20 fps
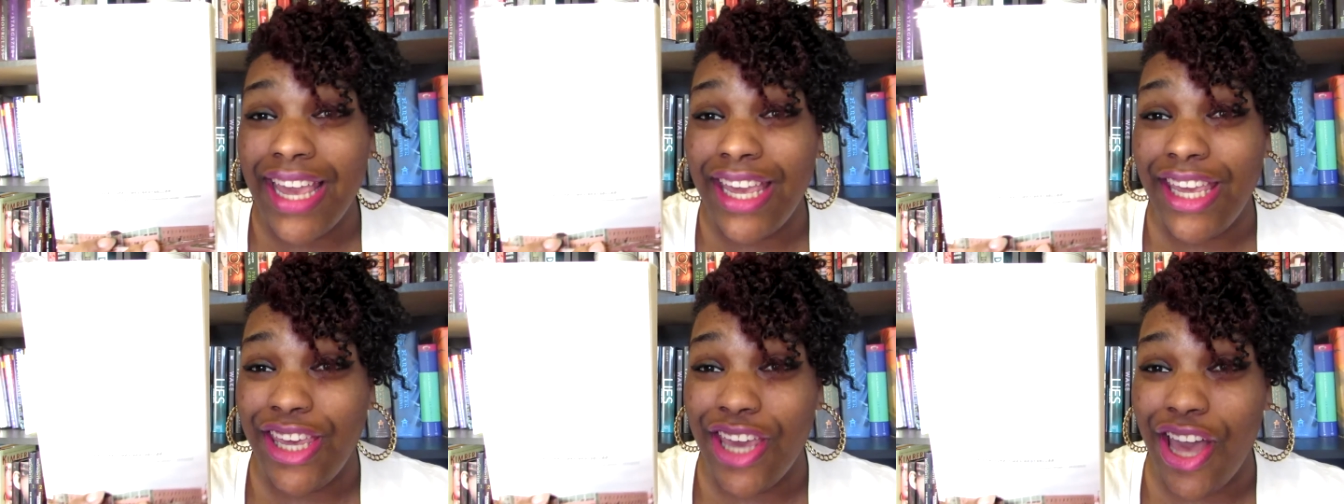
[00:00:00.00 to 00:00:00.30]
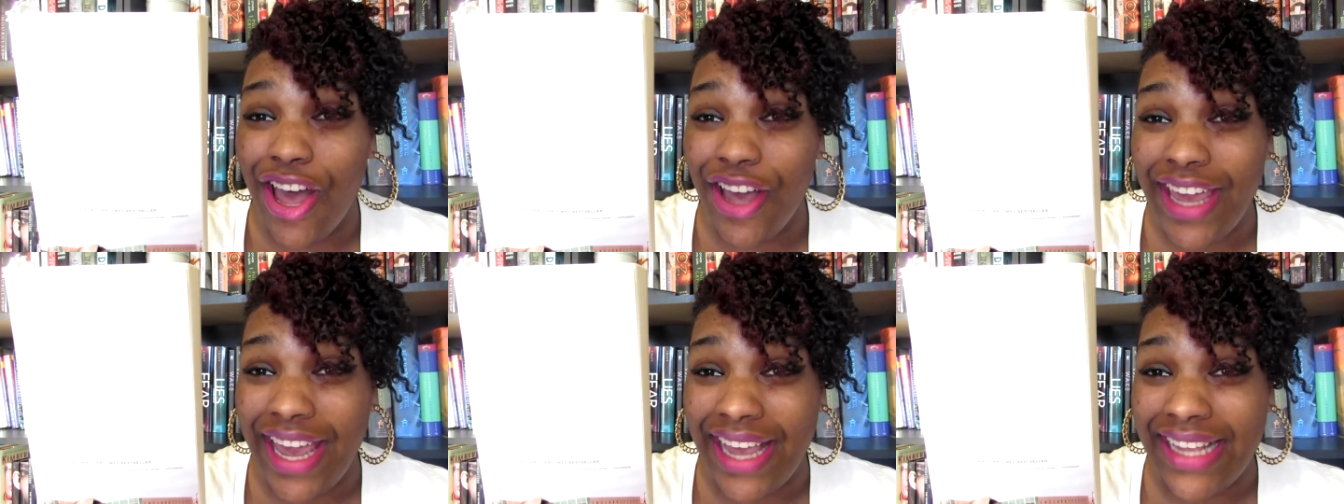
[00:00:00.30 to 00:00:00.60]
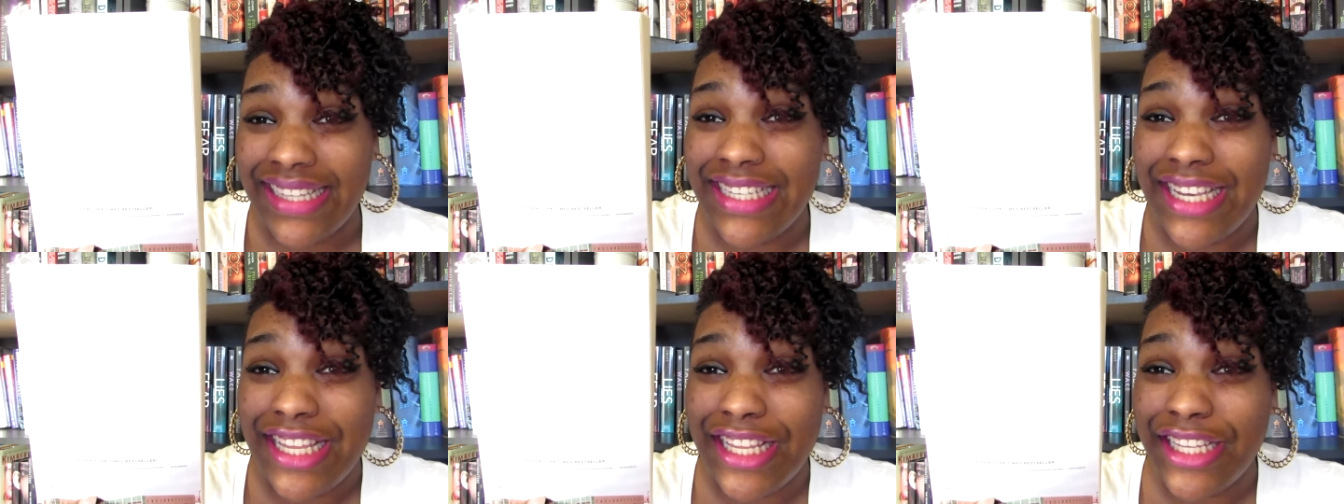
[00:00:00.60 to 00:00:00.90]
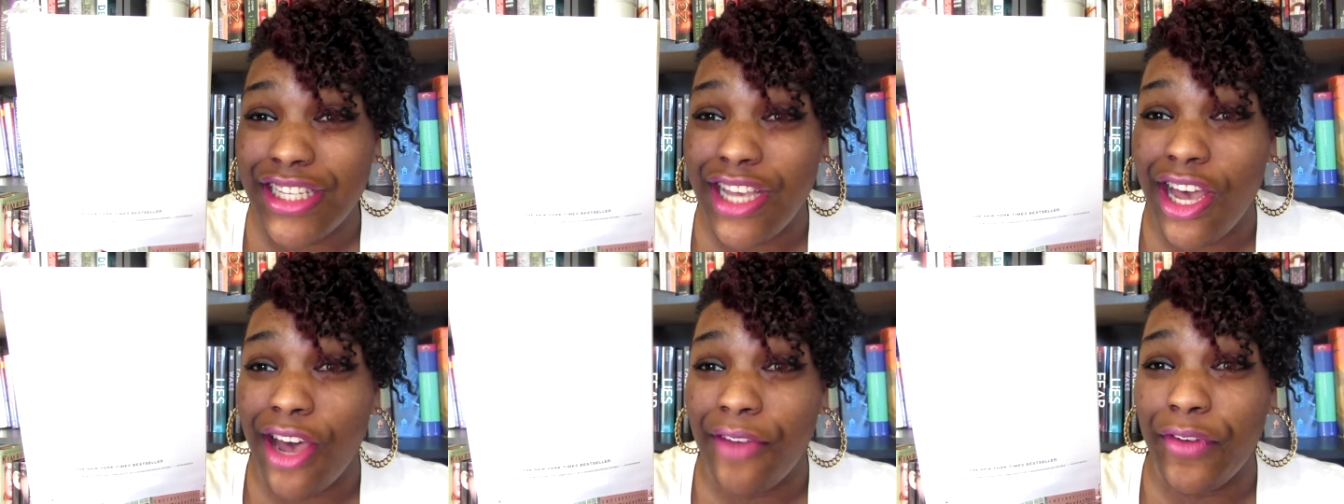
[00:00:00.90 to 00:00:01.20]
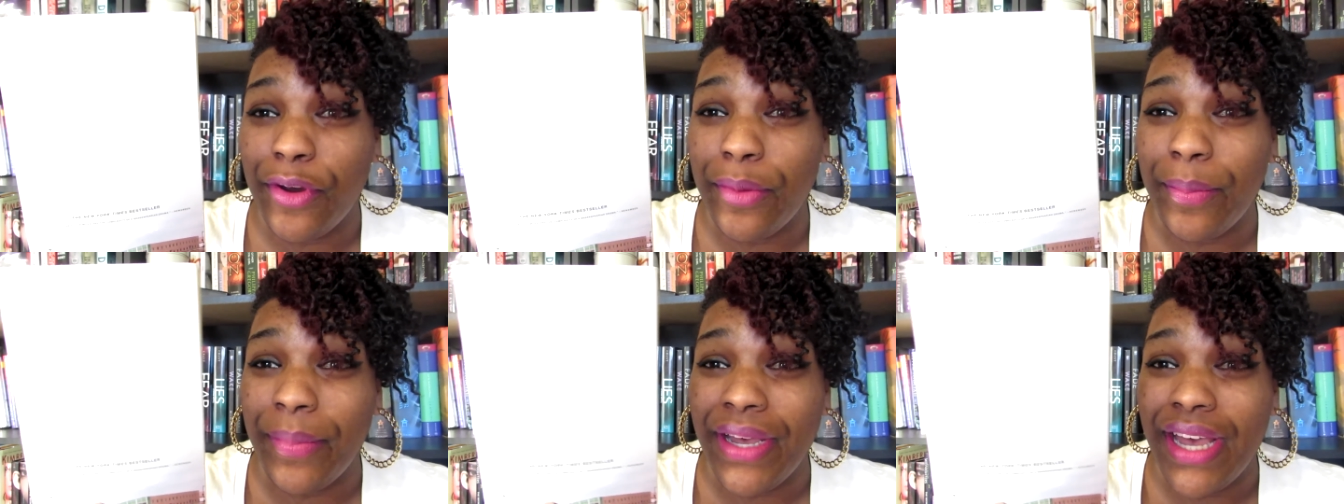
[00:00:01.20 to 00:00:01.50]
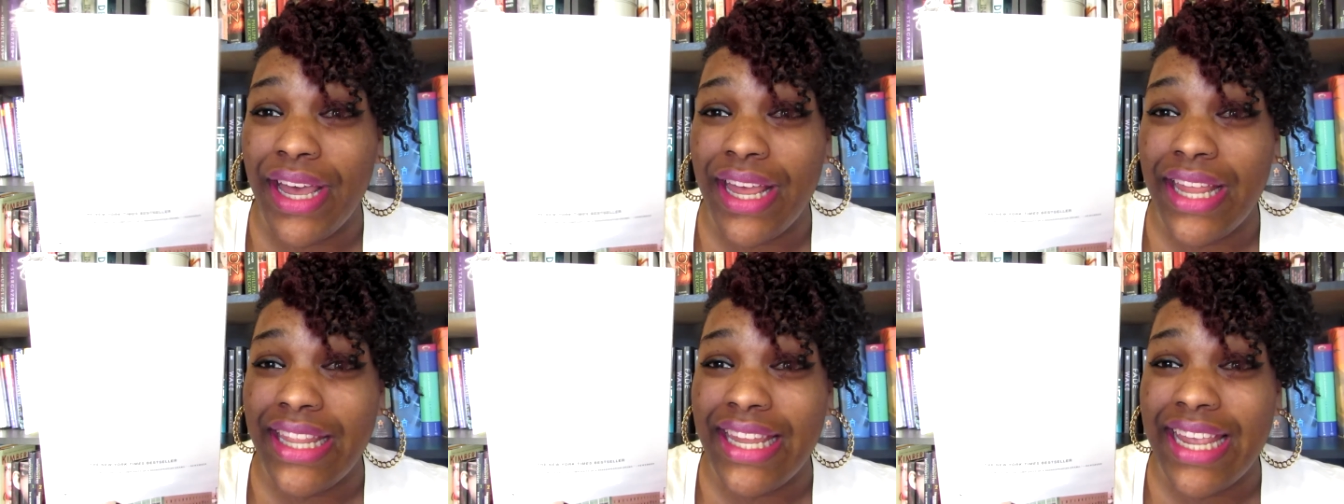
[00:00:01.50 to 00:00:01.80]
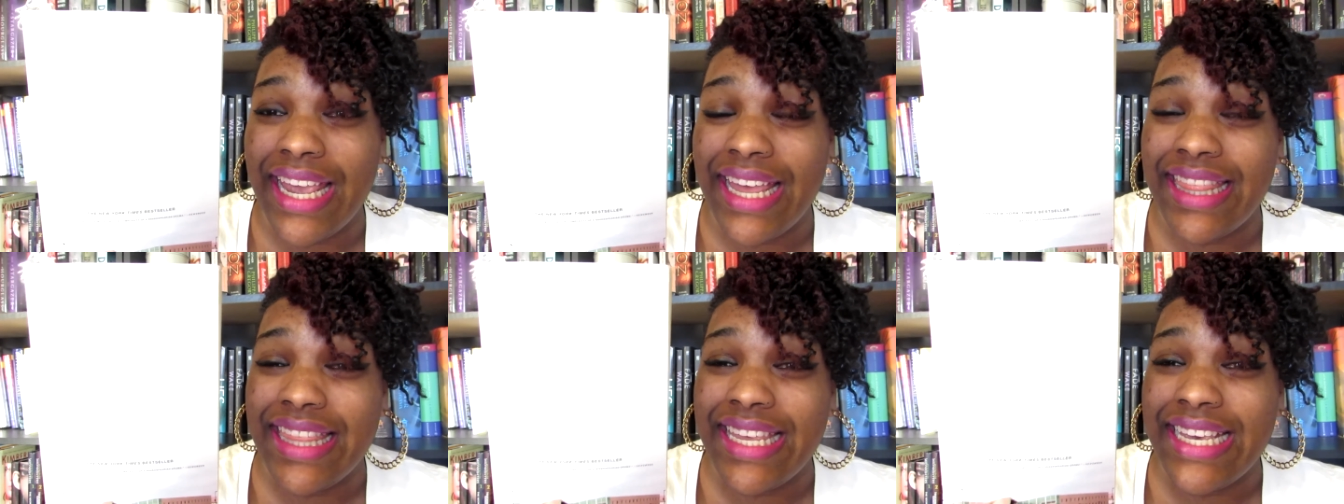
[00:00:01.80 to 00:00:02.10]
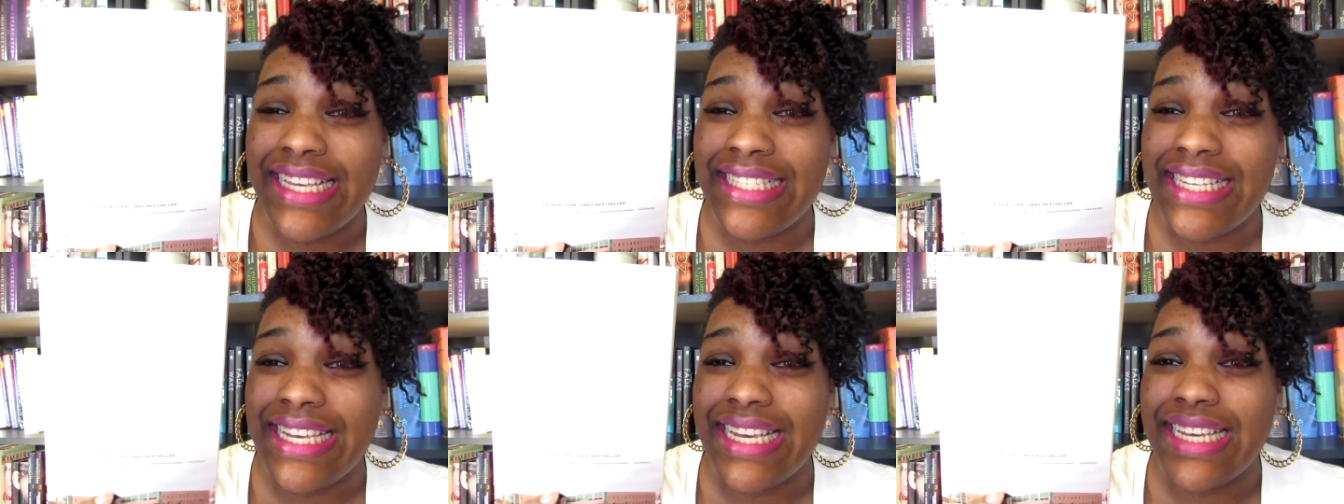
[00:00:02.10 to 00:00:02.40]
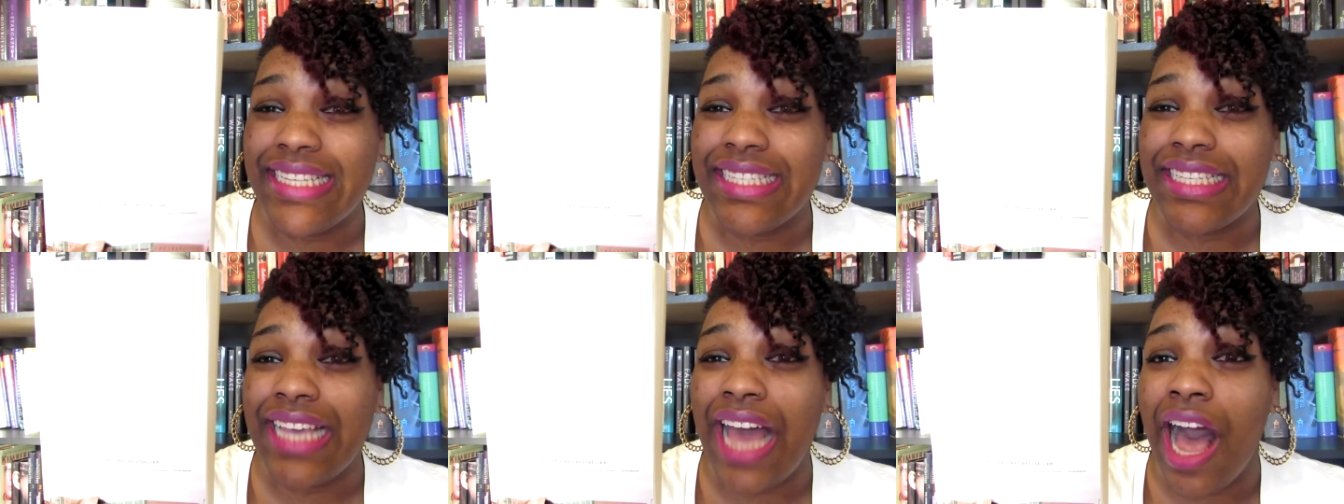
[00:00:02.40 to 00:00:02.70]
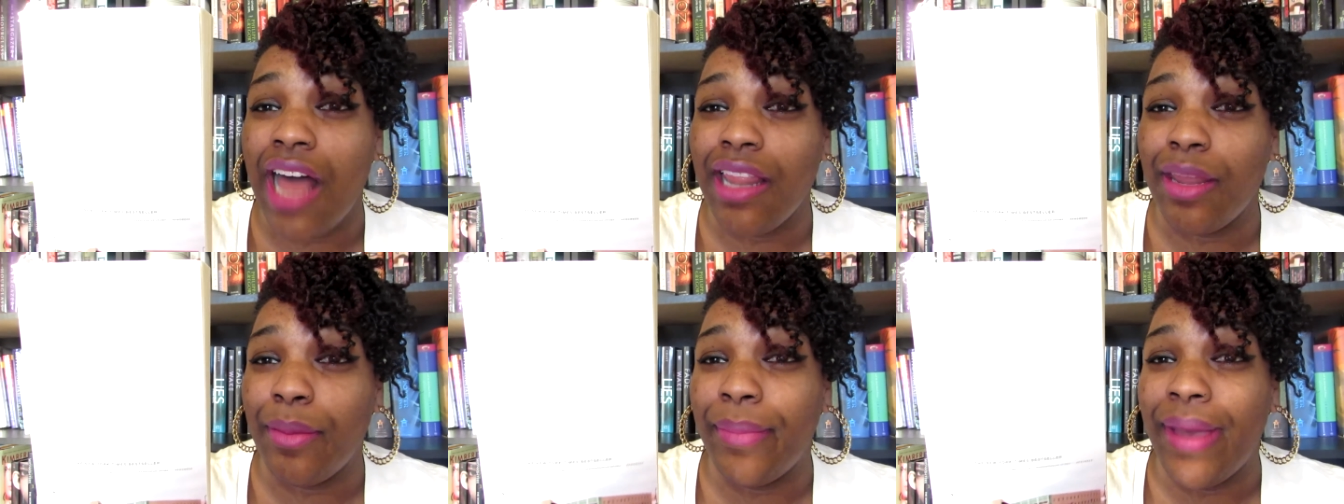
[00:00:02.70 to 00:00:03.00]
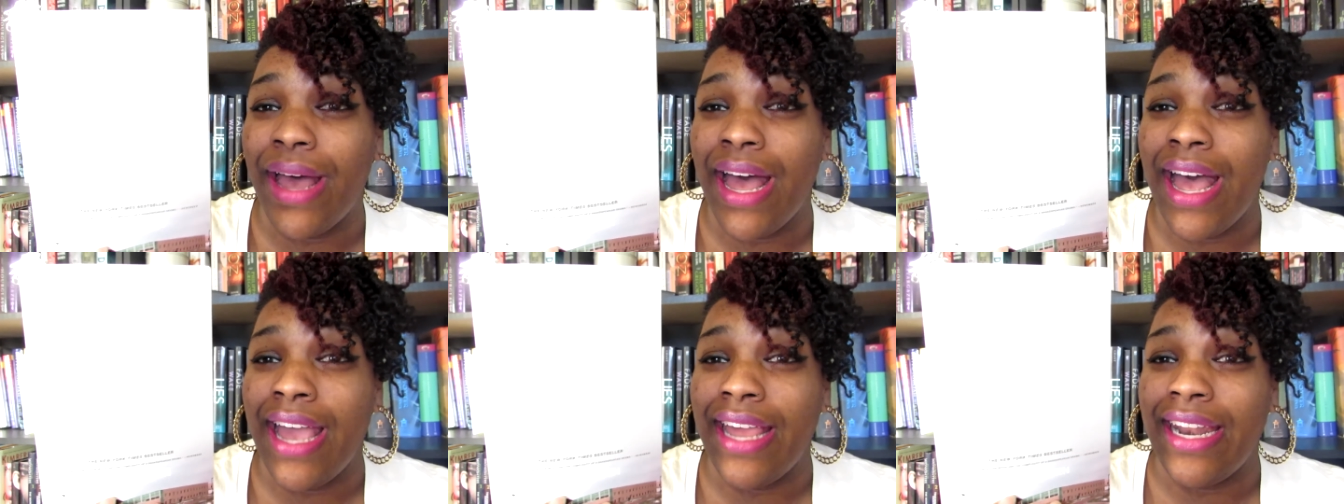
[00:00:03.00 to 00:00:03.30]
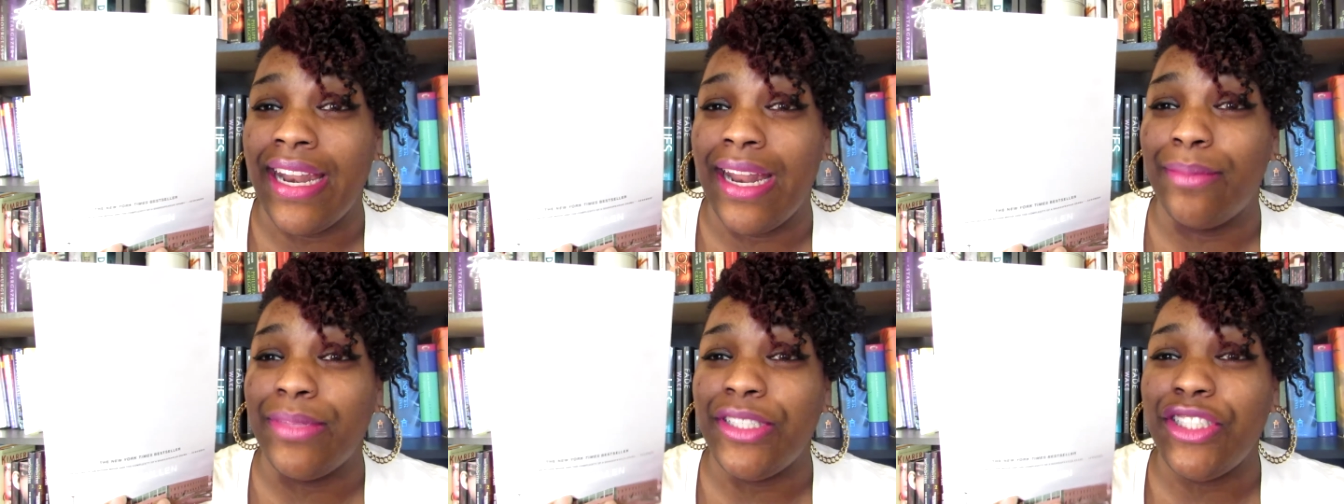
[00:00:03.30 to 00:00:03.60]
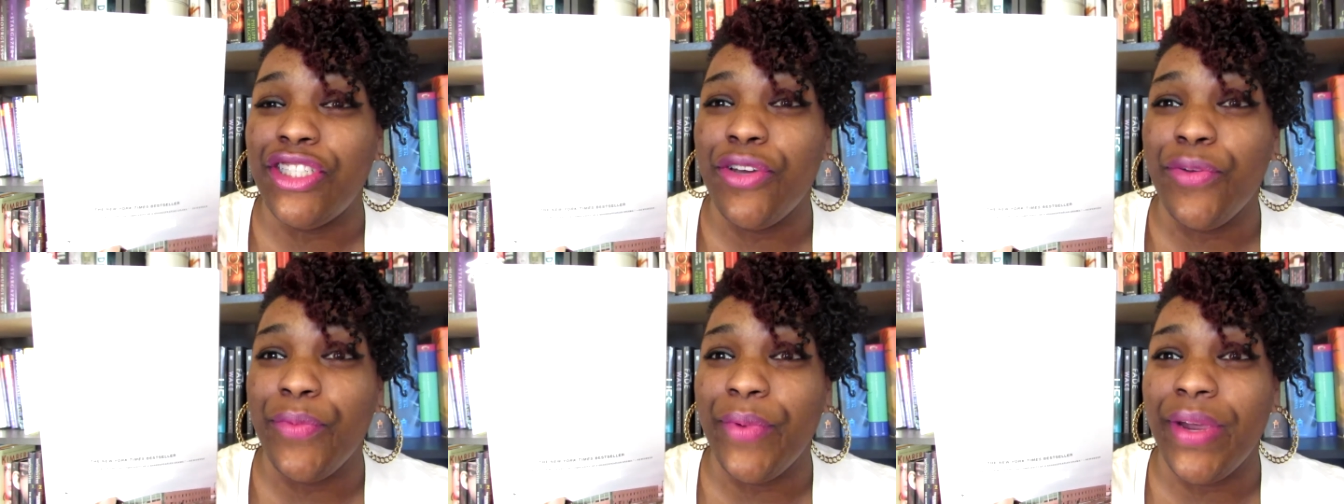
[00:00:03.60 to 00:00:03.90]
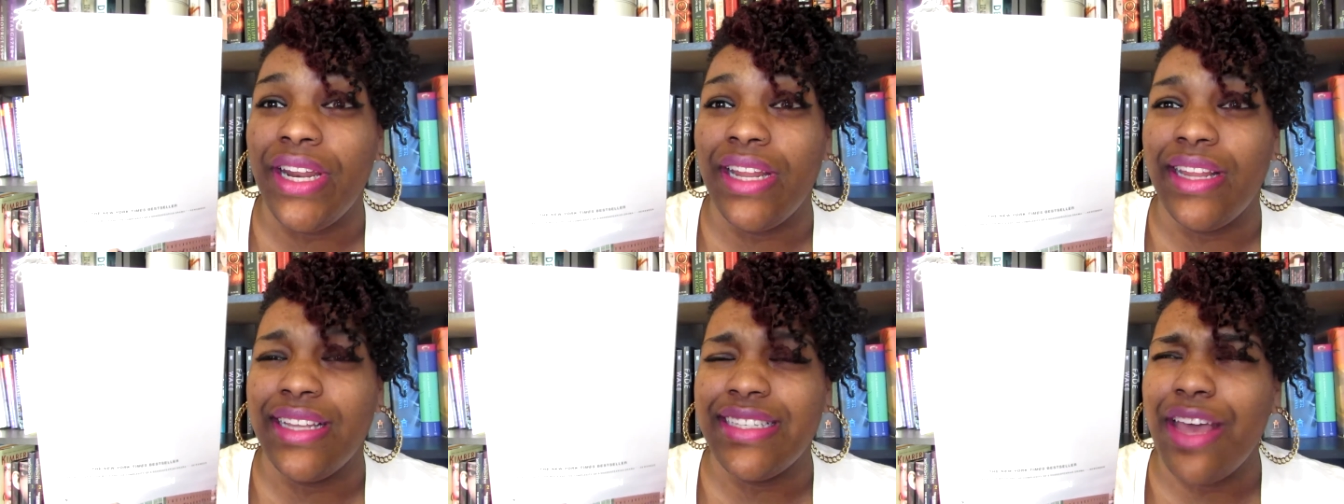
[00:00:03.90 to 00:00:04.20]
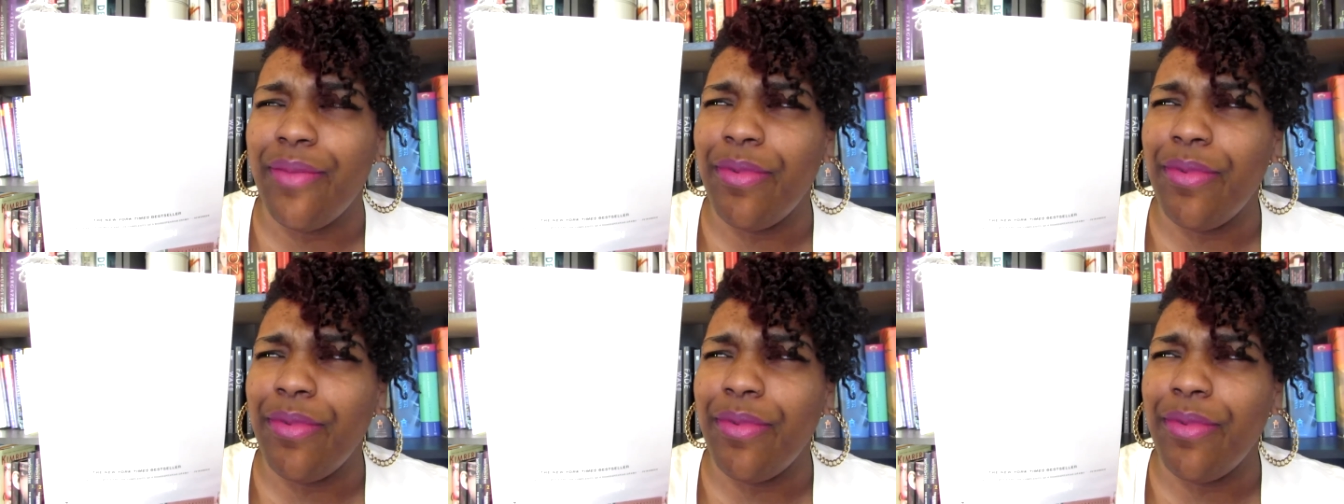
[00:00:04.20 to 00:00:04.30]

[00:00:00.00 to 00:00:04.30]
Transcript: Y'all can't see this cover, but this is Columbine and I'm still reading this.